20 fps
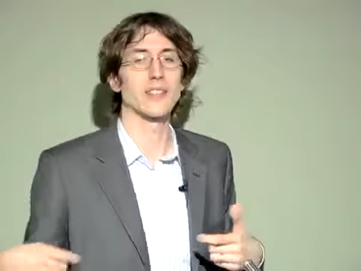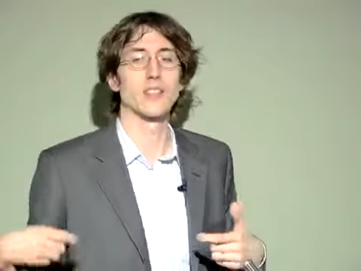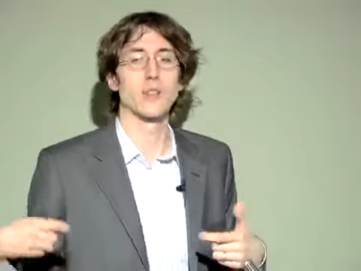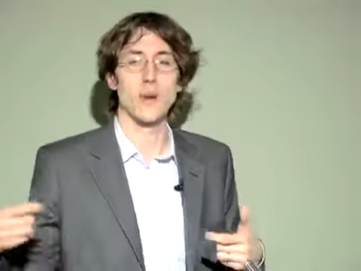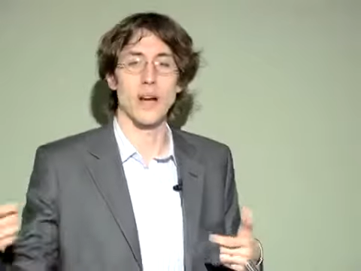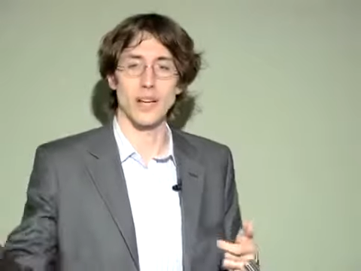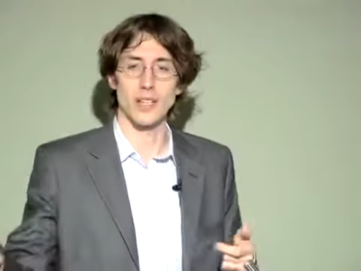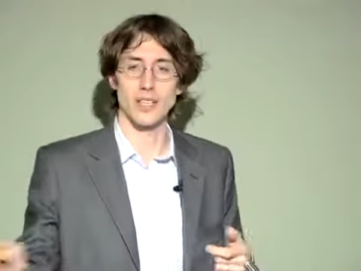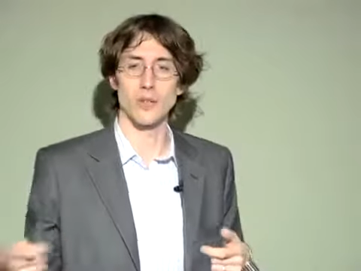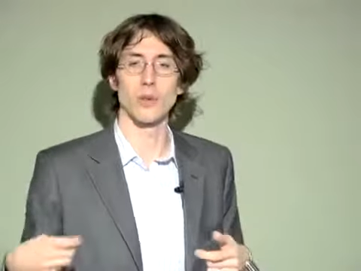
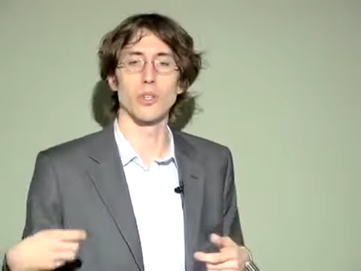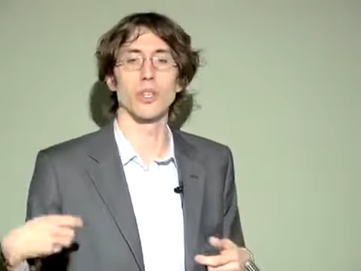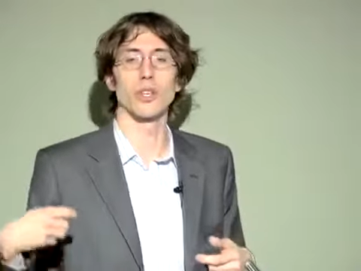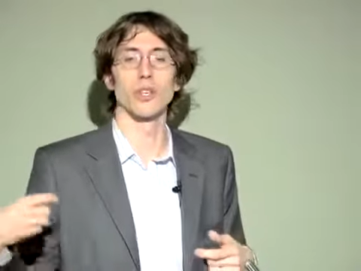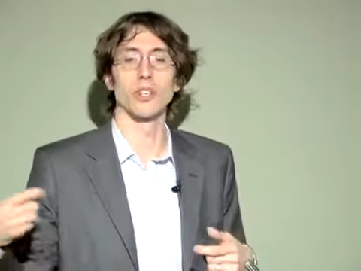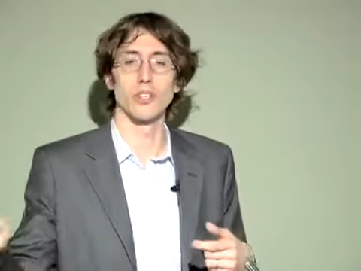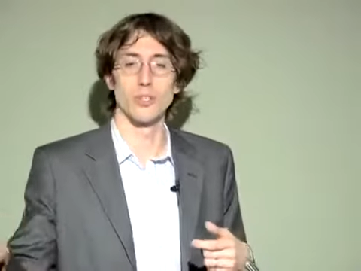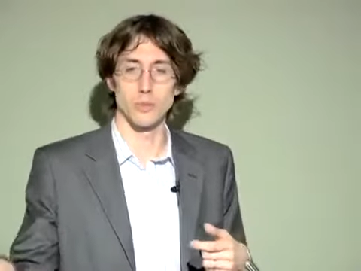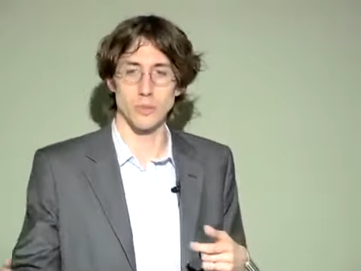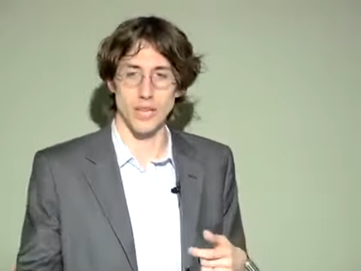directly with your
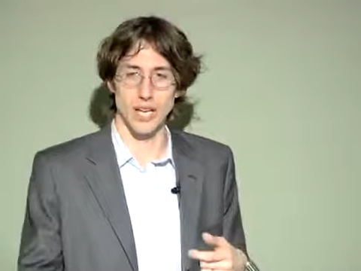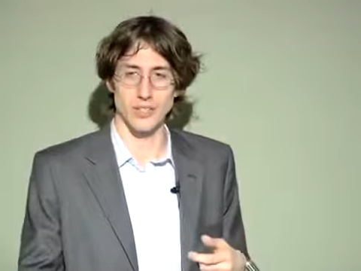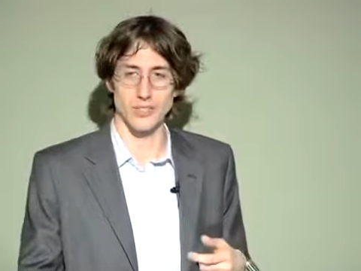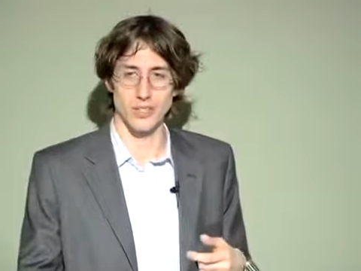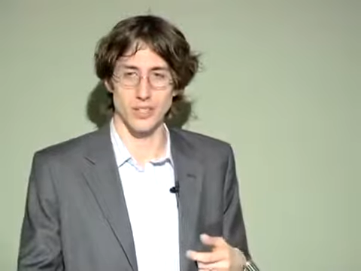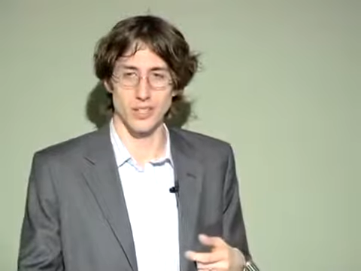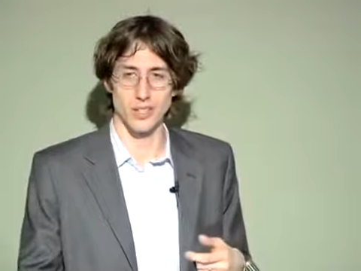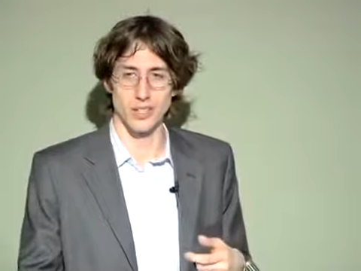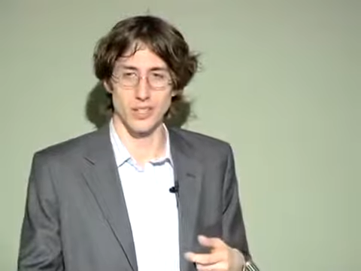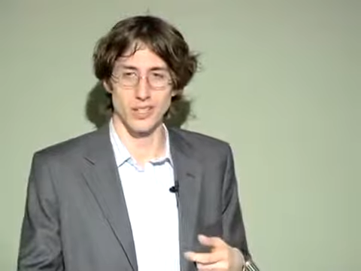Hadoop
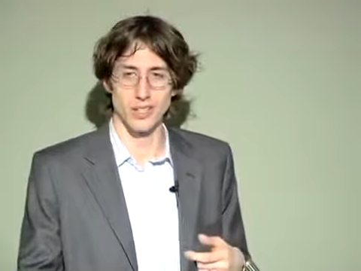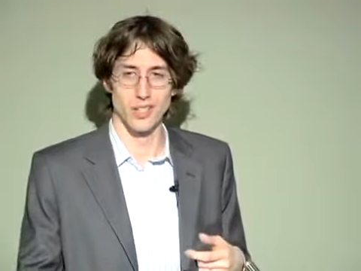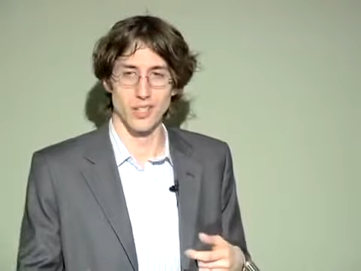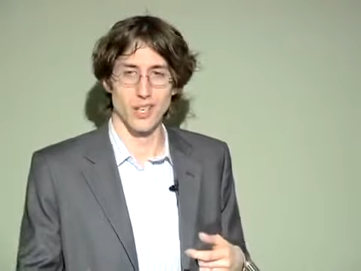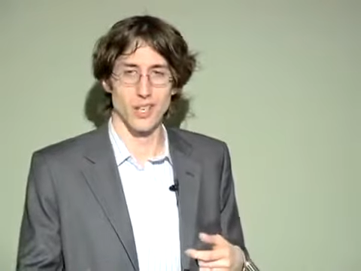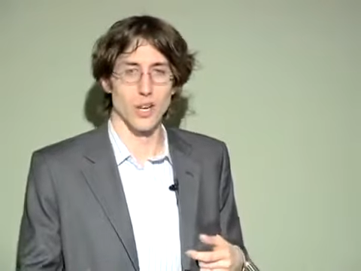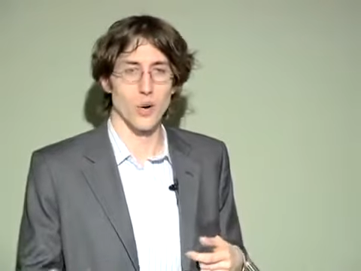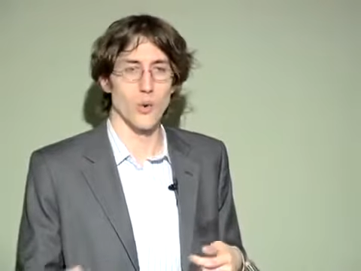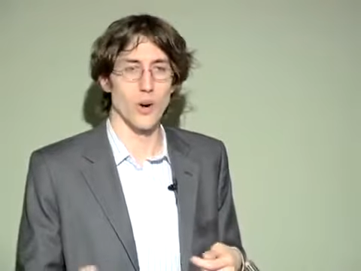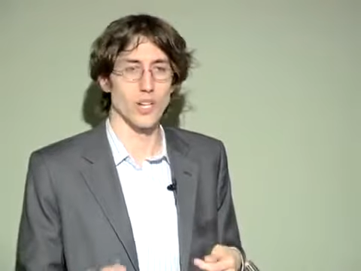cluster.
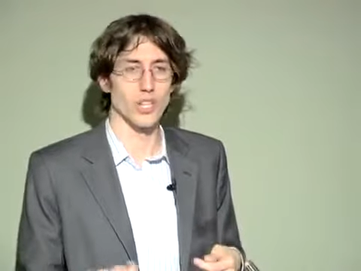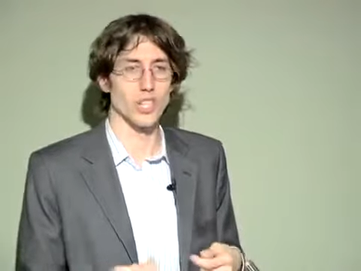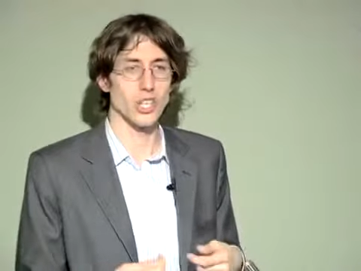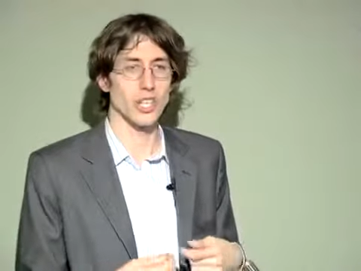What